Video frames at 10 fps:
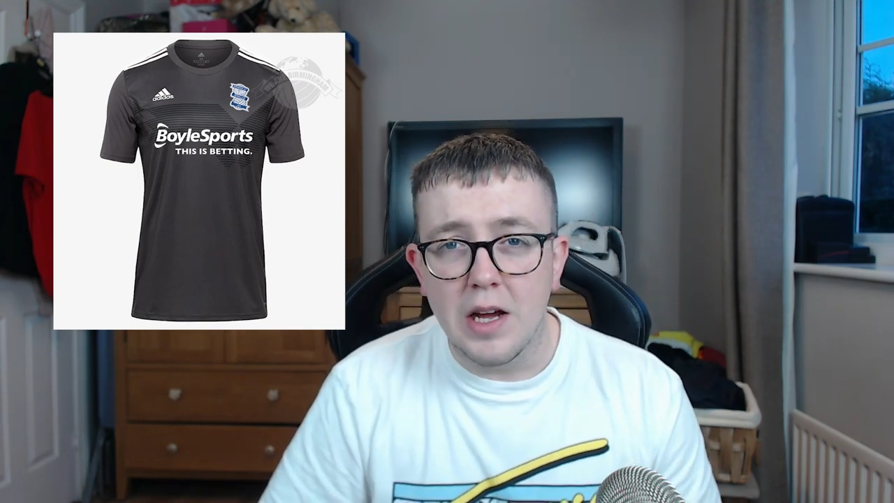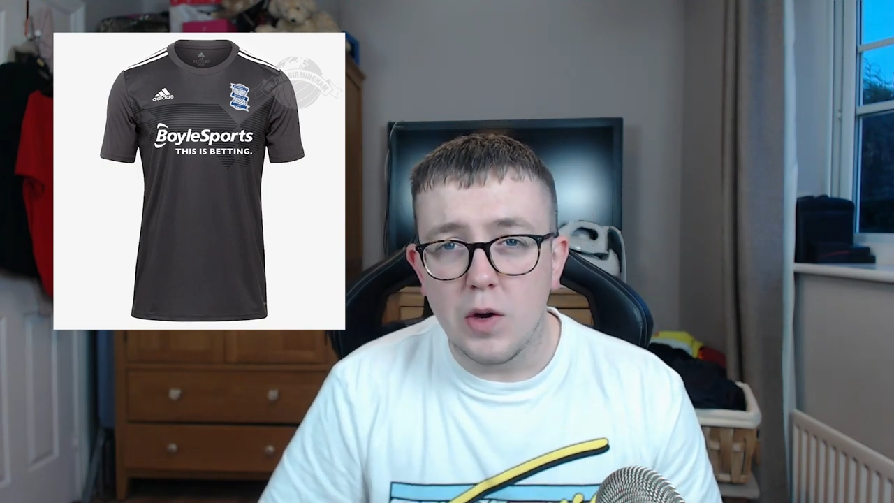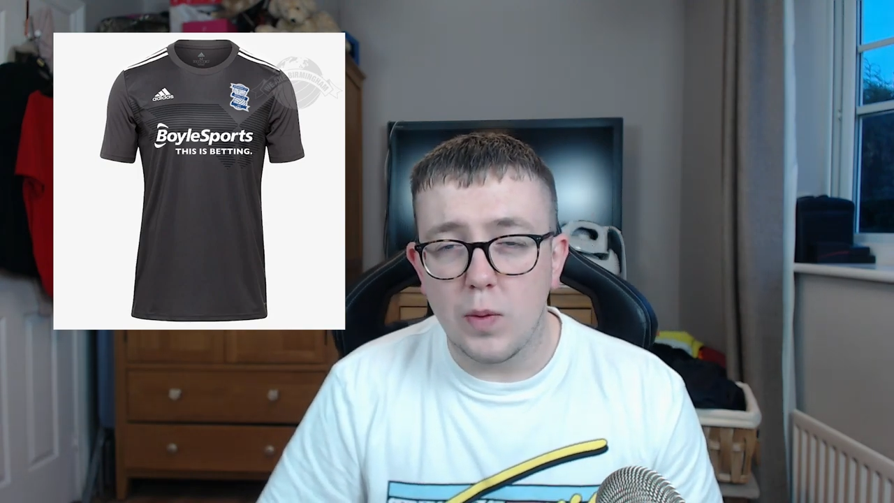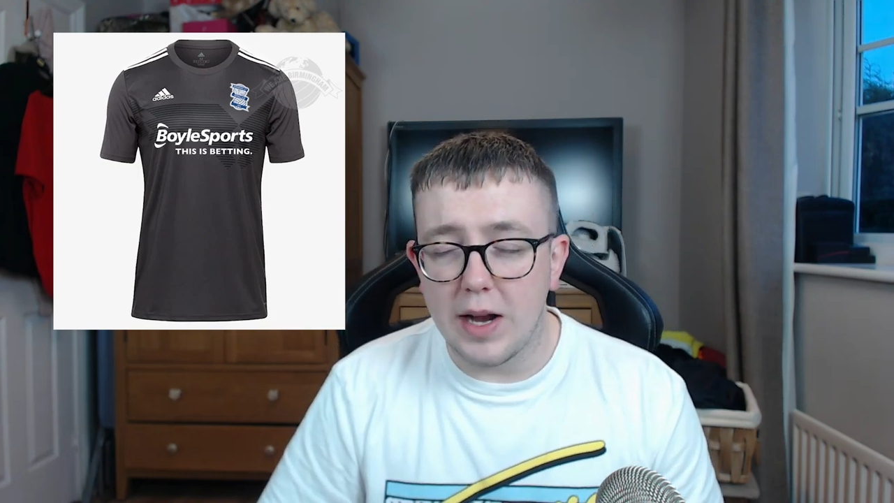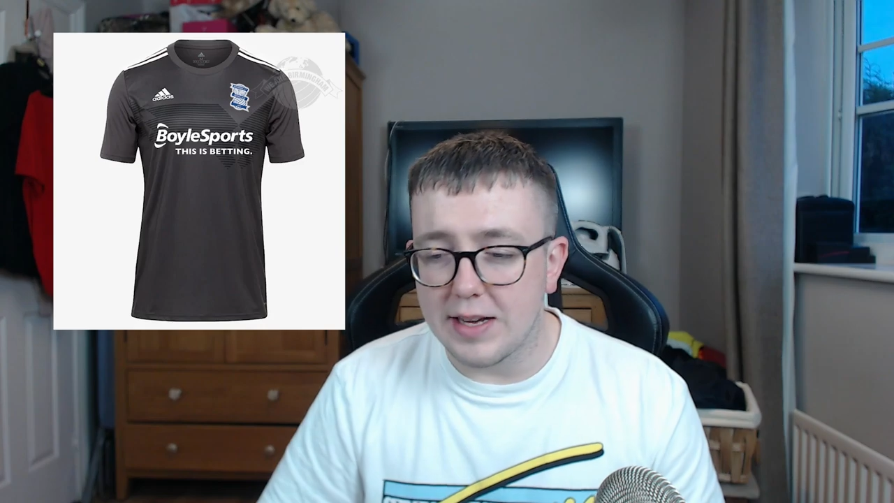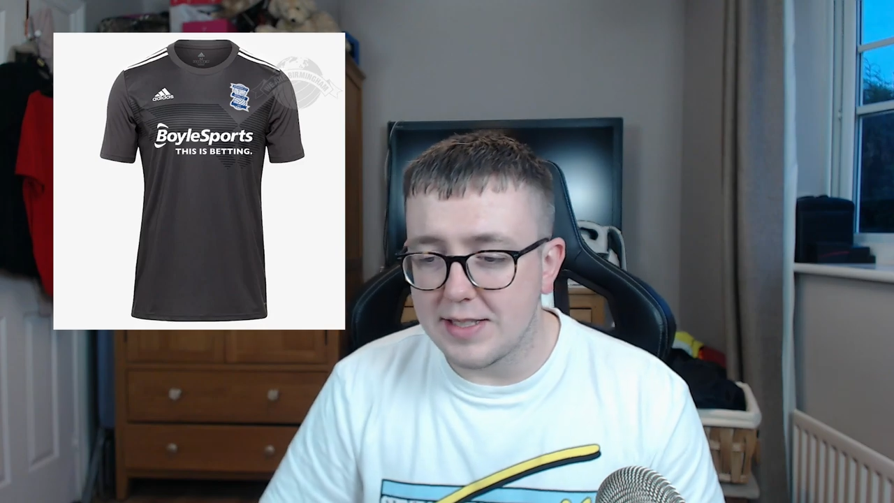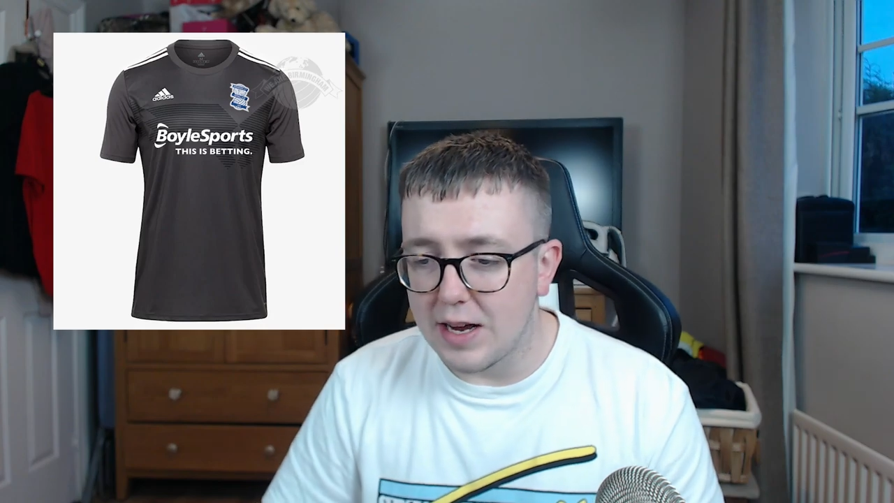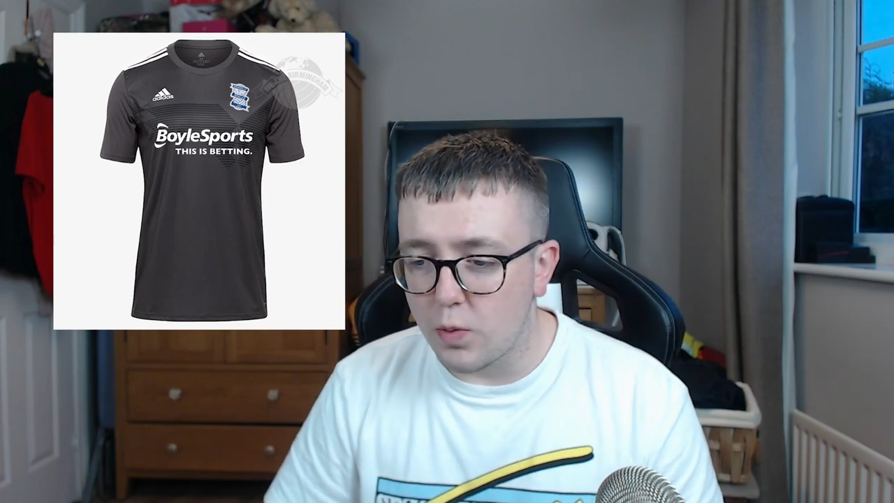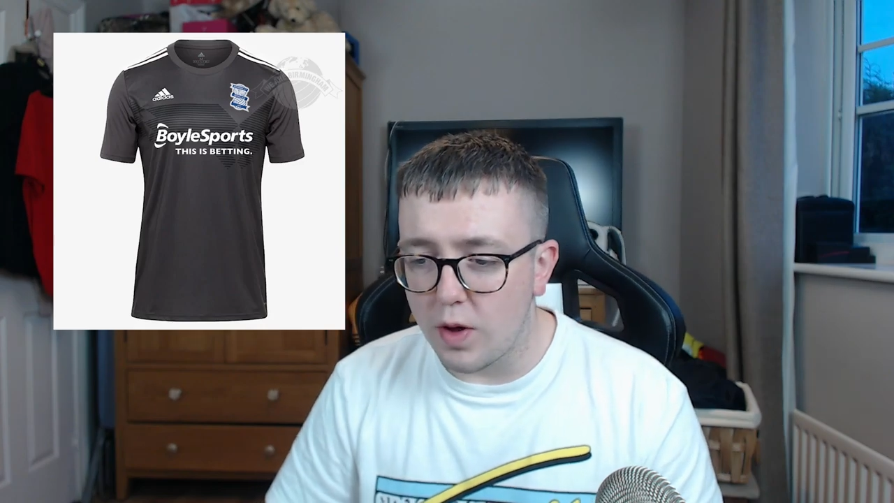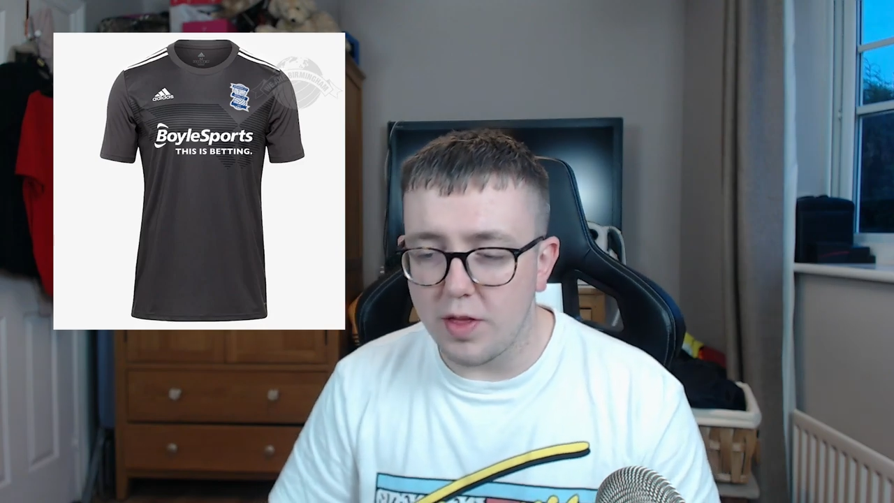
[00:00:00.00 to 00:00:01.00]
We last
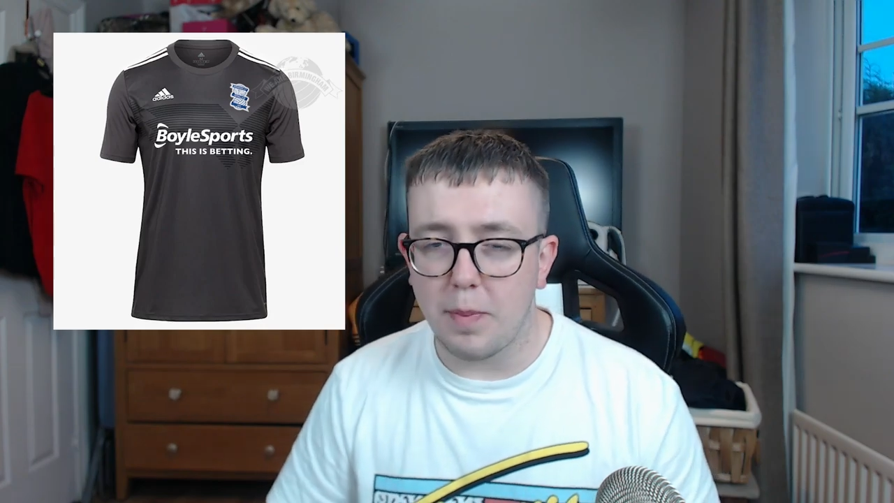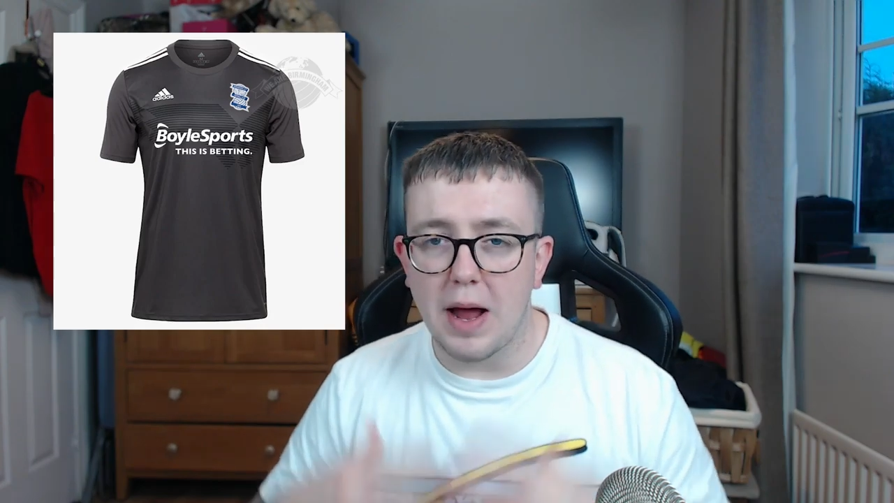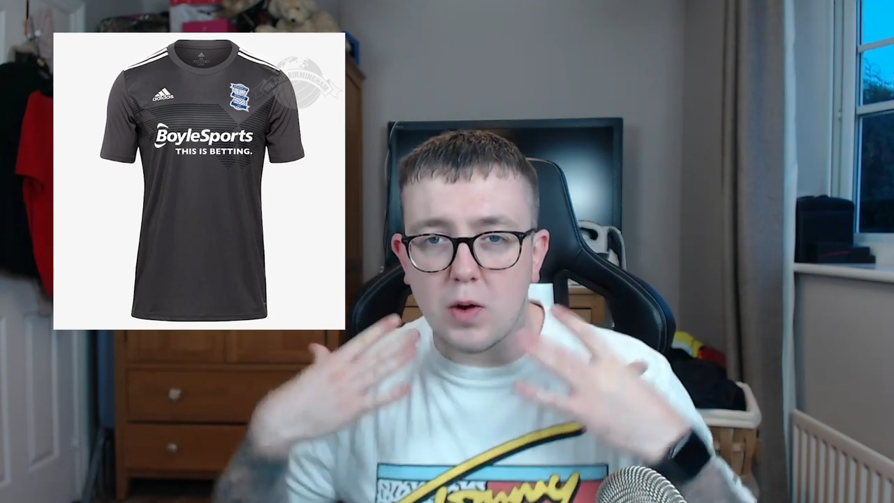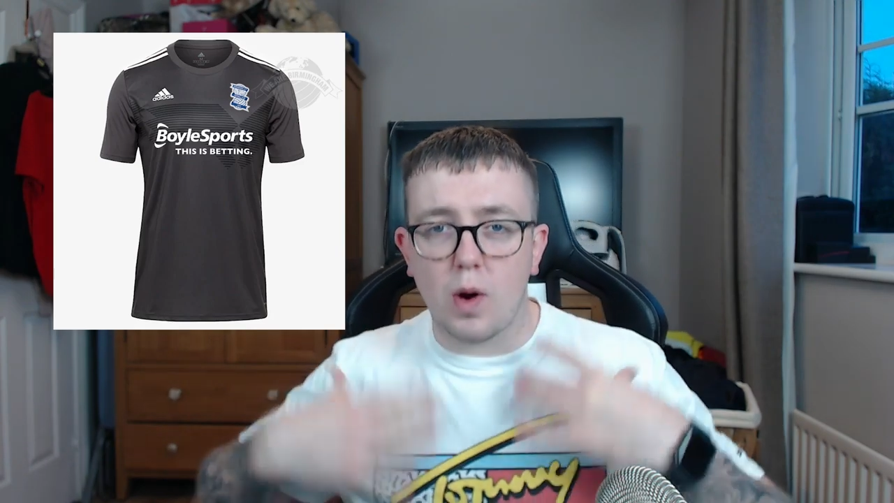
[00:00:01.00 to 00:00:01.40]
had one, the black